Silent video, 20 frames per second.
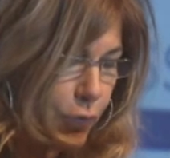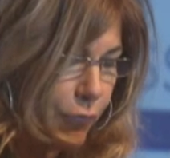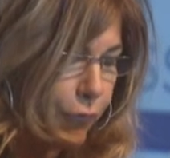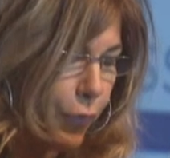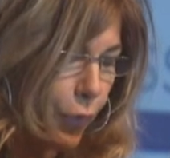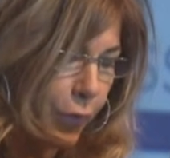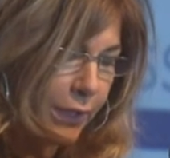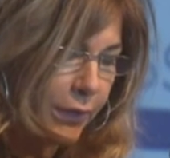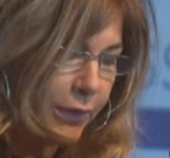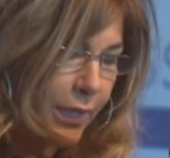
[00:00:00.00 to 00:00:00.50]

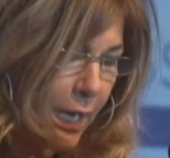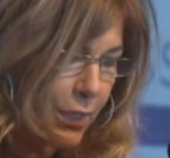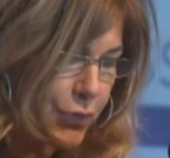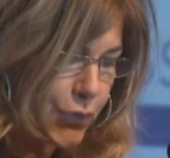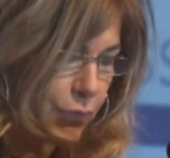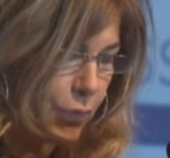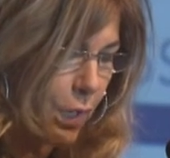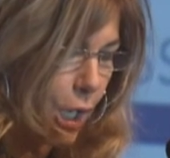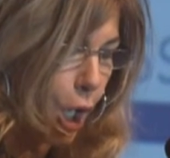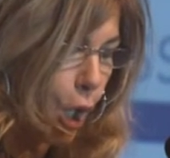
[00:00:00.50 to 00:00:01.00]
for
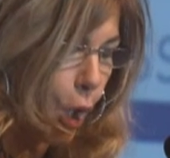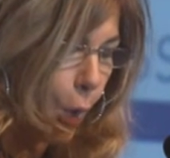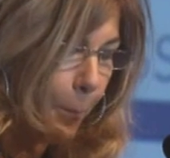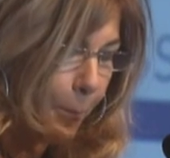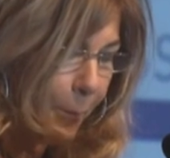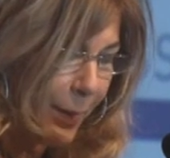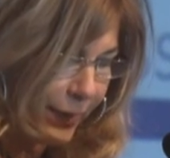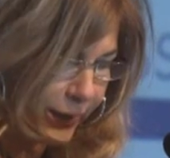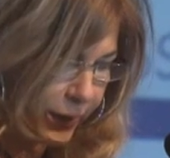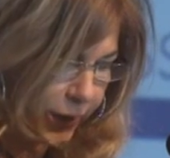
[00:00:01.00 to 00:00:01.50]
industrial
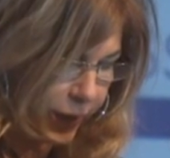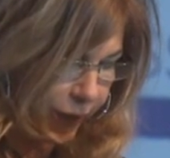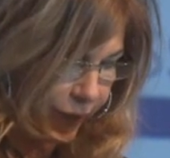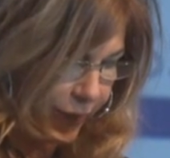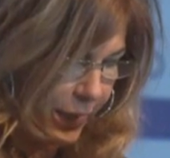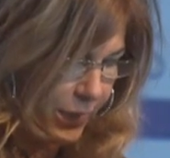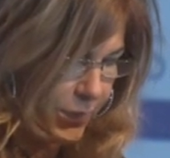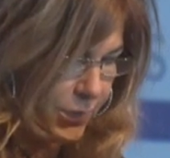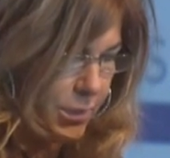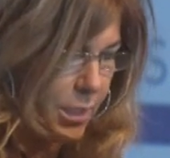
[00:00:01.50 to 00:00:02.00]

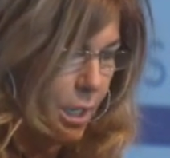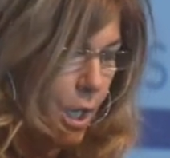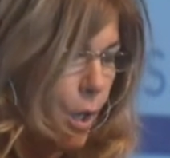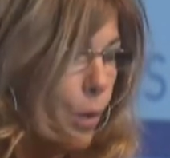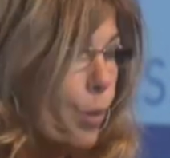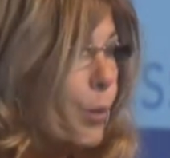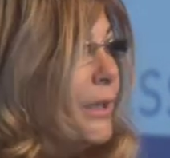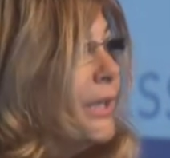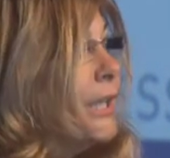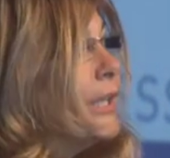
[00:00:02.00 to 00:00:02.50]
competitiveness.
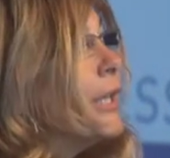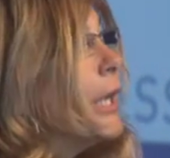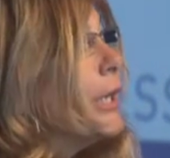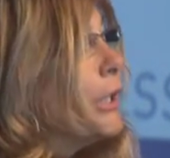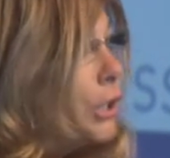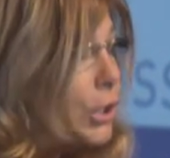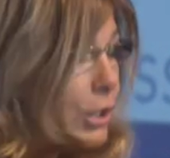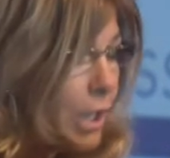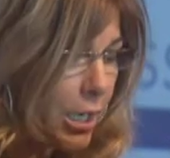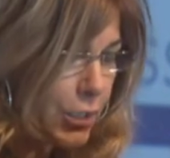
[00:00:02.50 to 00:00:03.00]
We need an
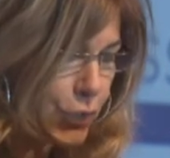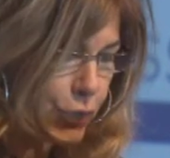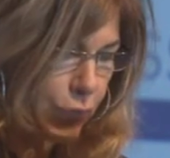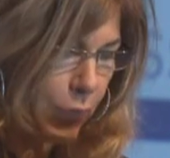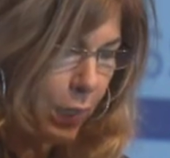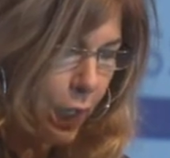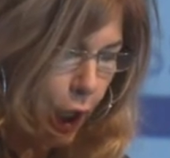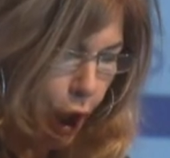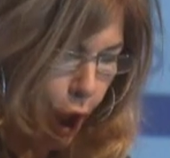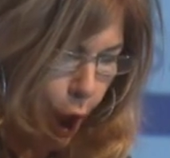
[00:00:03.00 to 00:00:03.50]

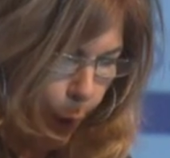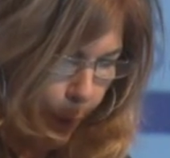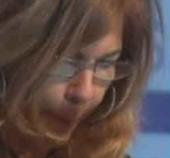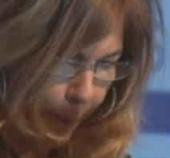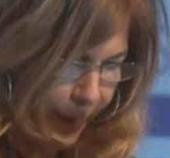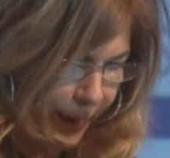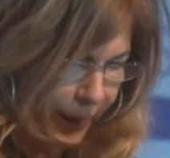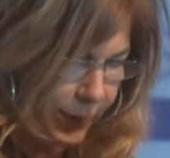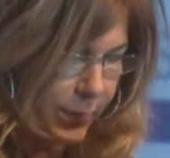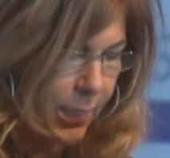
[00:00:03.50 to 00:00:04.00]
industrial
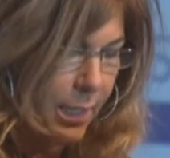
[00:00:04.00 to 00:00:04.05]
compact.